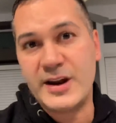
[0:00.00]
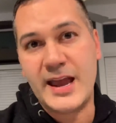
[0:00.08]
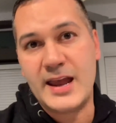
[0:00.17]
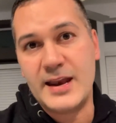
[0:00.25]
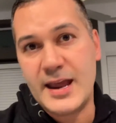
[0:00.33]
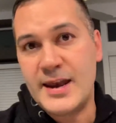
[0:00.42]

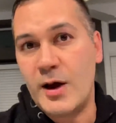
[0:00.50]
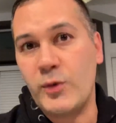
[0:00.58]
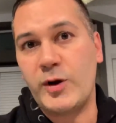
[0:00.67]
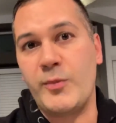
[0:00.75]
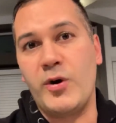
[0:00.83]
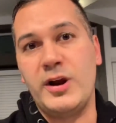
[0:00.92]
again in
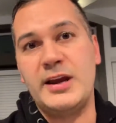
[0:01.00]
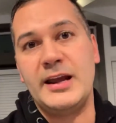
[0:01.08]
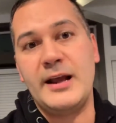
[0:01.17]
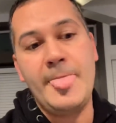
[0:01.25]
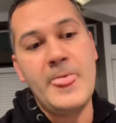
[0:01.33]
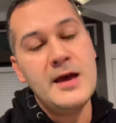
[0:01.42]
network
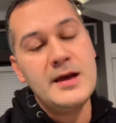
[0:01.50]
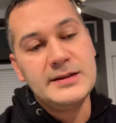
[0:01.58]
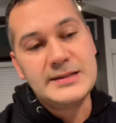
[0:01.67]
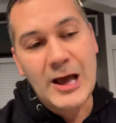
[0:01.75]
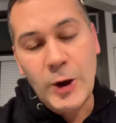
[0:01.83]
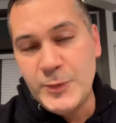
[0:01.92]
marketing
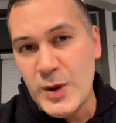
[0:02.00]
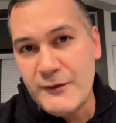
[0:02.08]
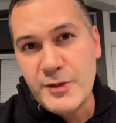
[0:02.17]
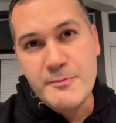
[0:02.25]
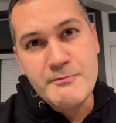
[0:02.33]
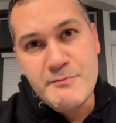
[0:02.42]
to help you
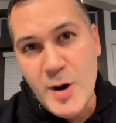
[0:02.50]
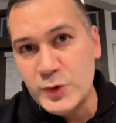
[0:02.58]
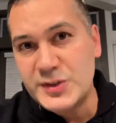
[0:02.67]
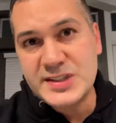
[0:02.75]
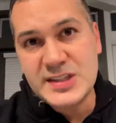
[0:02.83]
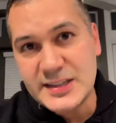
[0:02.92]
have the
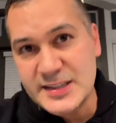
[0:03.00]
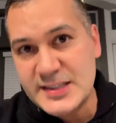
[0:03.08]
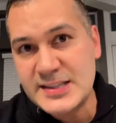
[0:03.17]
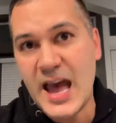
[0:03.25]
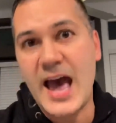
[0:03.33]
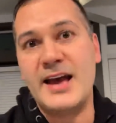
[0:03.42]
most
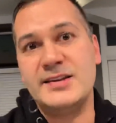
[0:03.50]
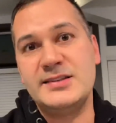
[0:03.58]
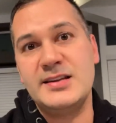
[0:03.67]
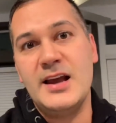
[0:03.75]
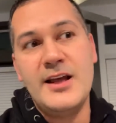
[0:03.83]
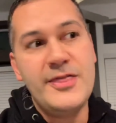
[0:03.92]

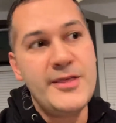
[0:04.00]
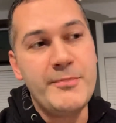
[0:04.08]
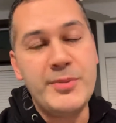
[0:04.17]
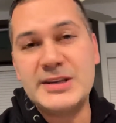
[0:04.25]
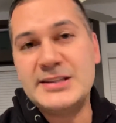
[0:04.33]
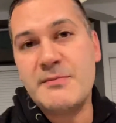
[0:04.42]
success? The
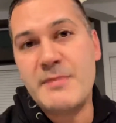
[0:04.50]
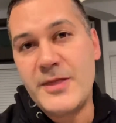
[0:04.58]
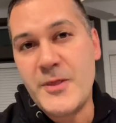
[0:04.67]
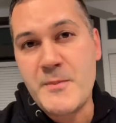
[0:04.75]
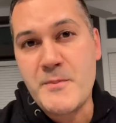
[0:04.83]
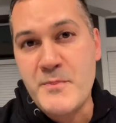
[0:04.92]
books that
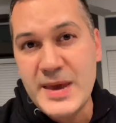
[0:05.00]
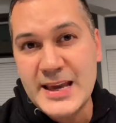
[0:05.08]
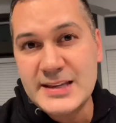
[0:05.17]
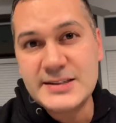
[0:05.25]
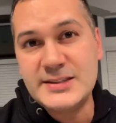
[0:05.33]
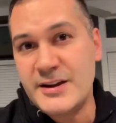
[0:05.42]
made the
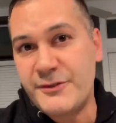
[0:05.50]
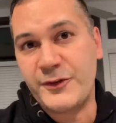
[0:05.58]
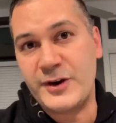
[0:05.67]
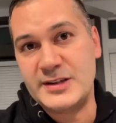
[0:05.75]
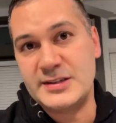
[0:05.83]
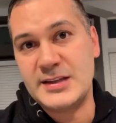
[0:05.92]
biggest
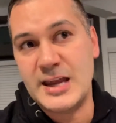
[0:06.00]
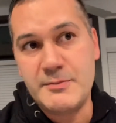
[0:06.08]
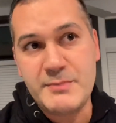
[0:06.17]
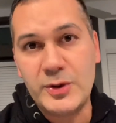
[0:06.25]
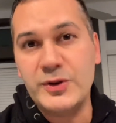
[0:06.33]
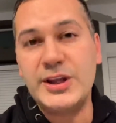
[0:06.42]
difference
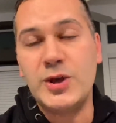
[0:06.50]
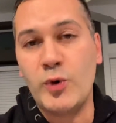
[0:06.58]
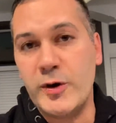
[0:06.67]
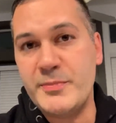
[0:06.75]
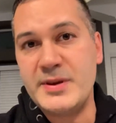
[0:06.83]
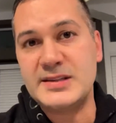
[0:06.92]
in building
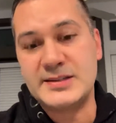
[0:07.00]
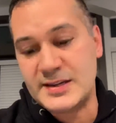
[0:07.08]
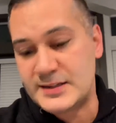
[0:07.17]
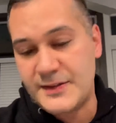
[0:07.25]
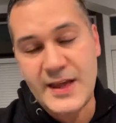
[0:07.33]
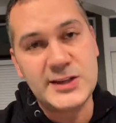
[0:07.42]
your
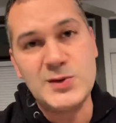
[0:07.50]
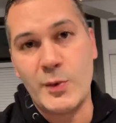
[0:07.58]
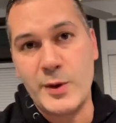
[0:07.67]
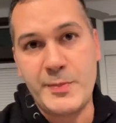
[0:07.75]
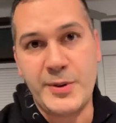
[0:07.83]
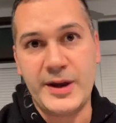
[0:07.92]
business, and that's what
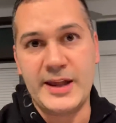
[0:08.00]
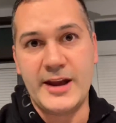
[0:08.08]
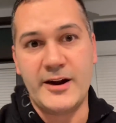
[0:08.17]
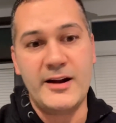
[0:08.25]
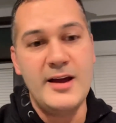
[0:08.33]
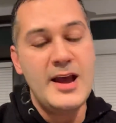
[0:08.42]
we put
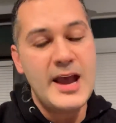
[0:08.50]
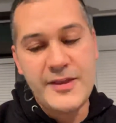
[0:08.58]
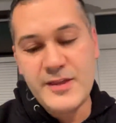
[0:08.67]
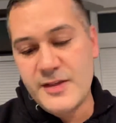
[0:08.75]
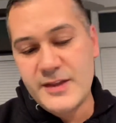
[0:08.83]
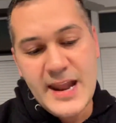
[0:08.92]
here.
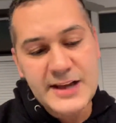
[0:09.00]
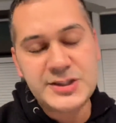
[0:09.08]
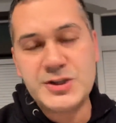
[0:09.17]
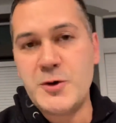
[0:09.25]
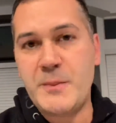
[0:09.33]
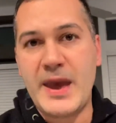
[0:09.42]
And then the
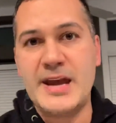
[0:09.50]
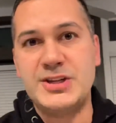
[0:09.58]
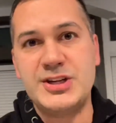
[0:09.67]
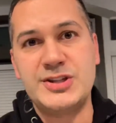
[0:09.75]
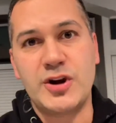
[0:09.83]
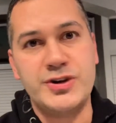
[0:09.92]
next 2
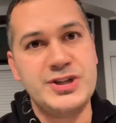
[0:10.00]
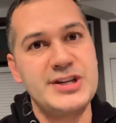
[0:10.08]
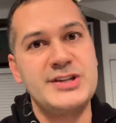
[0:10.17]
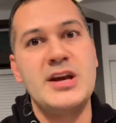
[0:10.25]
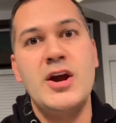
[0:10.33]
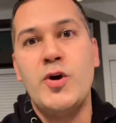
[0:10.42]
pages are
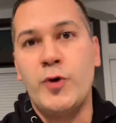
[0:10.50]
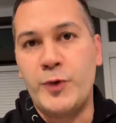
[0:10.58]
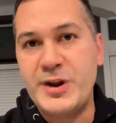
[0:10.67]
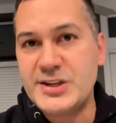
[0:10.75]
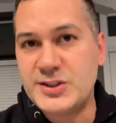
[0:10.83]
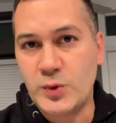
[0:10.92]
just
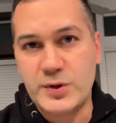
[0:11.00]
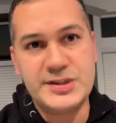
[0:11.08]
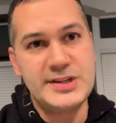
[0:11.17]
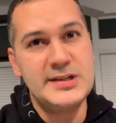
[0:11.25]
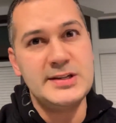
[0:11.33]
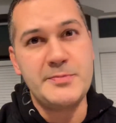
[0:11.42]

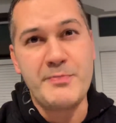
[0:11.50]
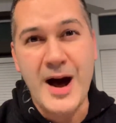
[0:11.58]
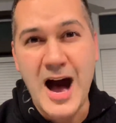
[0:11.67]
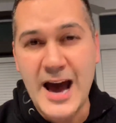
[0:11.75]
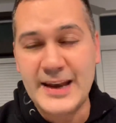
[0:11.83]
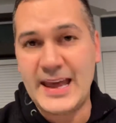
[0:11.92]
resources,
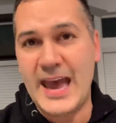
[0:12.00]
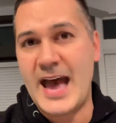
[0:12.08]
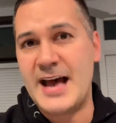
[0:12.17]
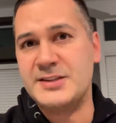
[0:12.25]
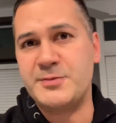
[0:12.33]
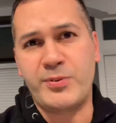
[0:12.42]

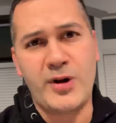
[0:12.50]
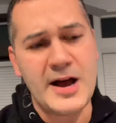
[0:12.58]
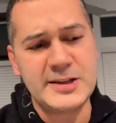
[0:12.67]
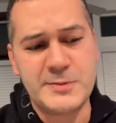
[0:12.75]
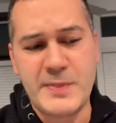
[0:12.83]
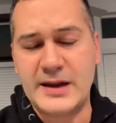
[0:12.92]
podcasts,
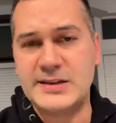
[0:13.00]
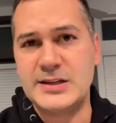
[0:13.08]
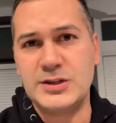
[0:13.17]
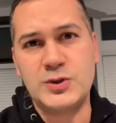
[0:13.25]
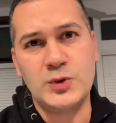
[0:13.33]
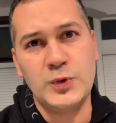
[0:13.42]

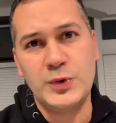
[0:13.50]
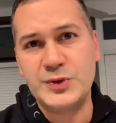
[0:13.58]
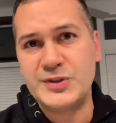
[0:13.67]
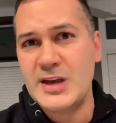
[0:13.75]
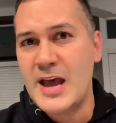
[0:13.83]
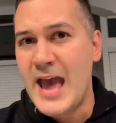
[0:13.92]
prospecting
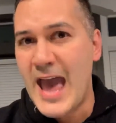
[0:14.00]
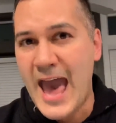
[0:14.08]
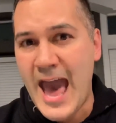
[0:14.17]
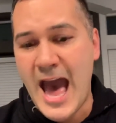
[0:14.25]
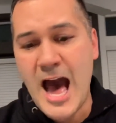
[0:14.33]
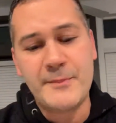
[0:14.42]
tools,
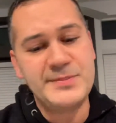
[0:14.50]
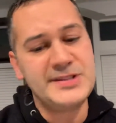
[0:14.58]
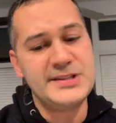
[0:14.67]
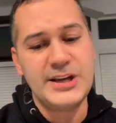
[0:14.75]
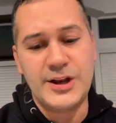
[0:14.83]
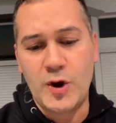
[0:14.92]

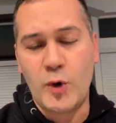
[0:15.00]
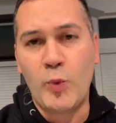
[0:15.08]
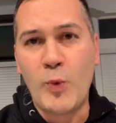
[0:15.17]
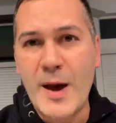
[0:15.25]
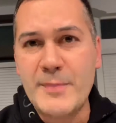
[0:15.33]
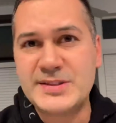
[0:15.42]
apps,
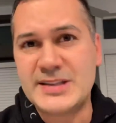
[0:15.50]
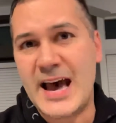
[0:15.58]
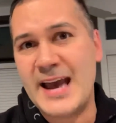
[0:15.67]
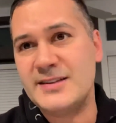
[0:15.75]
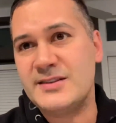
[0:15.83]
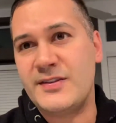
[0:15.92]

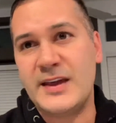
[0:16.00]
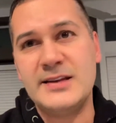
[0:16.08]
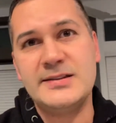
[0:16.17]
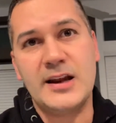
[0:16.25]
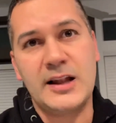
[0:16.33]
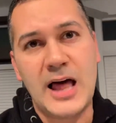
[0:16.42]
websites,
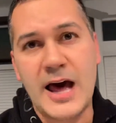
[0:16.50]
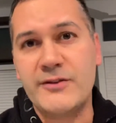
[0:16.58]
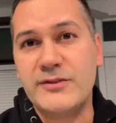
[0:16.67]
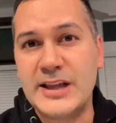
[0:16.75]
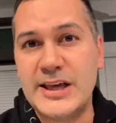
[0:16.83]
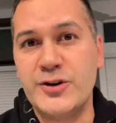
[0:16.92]
things that a lot
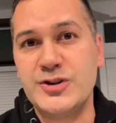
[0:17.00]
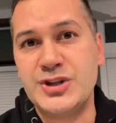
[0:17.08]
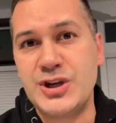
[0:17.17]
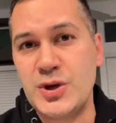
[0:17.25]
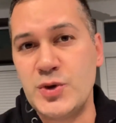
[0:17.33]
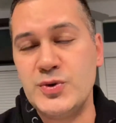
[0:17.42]
of leaders
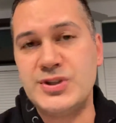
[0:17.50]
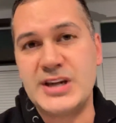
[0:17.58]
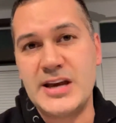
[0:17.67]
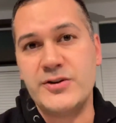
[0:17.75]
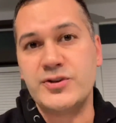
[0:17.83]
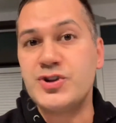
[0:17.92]
use to
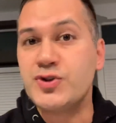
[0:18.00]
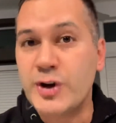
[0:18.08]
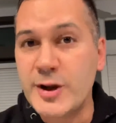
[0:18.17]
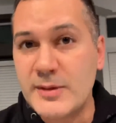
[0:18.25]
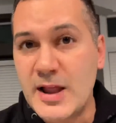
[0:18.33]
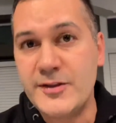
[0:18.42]
either
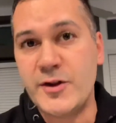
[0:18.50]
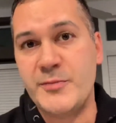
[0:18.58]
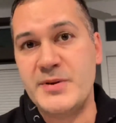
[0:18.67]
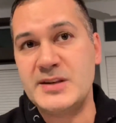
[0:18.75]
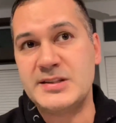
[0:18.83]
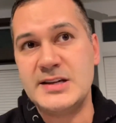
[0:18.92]
streamline their
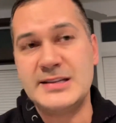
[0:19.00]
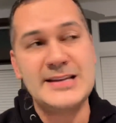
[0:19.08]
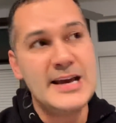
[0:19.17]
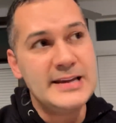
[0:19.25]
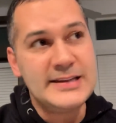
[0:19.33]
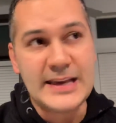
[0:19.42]
business,
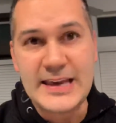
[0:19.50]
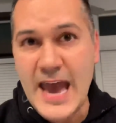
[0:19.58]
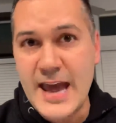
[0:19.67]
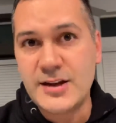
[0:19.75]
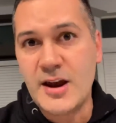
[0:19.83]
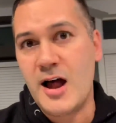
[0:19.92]
to
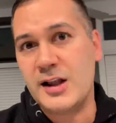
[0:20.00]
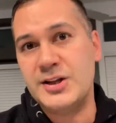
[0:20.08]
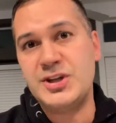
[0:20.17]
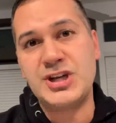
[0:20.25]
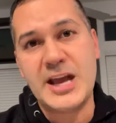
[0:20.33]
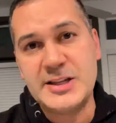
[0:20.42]
get
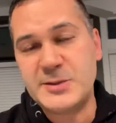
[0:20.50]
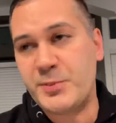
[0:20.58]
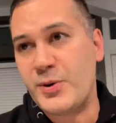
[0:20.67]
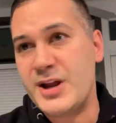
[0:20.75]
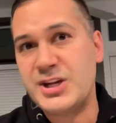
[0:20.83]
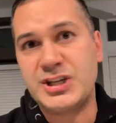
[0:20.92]
knowledge,
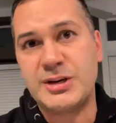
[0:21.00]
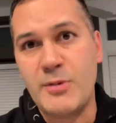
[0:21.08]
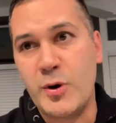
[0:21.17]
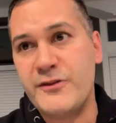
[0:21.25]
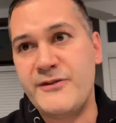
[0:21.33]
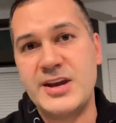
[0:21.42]
inspiration,
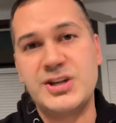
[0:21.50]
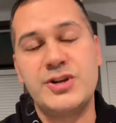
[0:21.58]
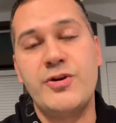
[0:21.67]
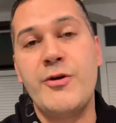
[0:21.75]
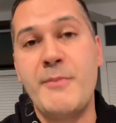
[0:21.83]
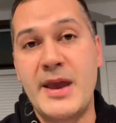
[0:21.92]
motivation,
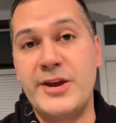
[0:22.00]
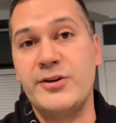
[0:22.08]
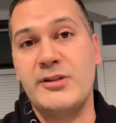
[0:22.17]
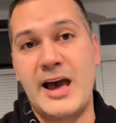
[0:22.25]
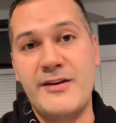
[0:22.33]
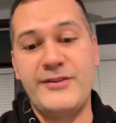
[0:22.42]
or to make your
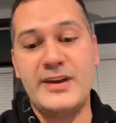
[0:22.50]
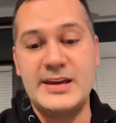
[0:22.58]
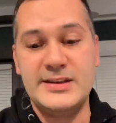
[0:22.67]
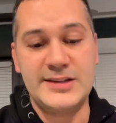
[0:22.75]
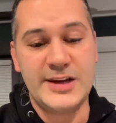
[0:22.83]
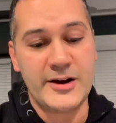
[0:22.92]
life
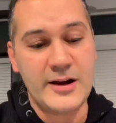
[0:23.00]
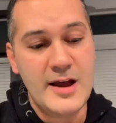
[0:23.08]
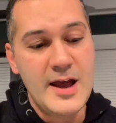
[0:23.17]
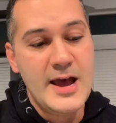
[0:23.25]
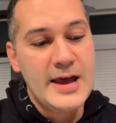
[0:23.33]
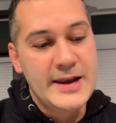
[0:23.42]
easier.
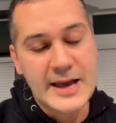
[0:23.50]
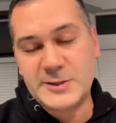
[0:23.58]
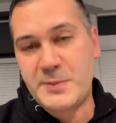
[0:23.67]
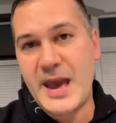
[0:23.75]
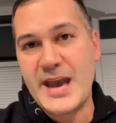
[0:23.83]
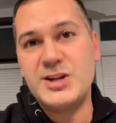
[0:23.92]

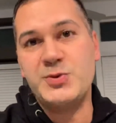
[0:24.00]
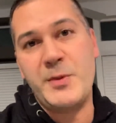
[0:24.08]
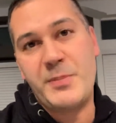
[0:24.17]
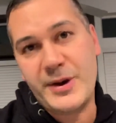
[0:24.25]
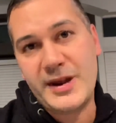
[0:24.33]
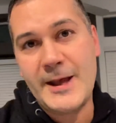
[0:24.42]
Next page we
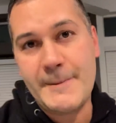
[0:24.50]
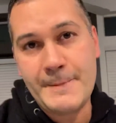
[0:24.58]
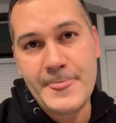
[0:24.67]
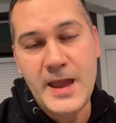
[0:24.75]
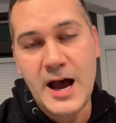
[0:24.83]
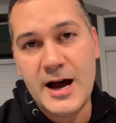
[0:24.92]
put
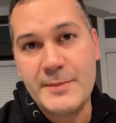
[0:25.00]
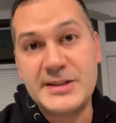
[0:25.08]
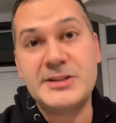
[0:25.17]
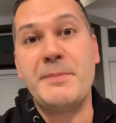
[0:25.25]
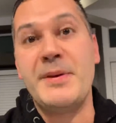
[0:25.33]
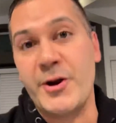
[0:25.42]
in,
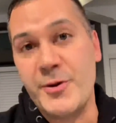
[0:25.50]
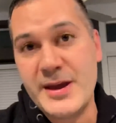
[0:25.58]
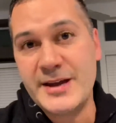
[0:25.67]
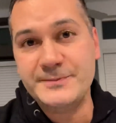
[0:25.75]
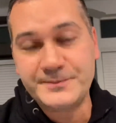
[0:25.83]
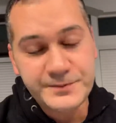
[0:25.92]
it's a
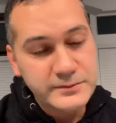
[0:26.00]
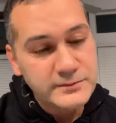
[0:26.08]
pyramid.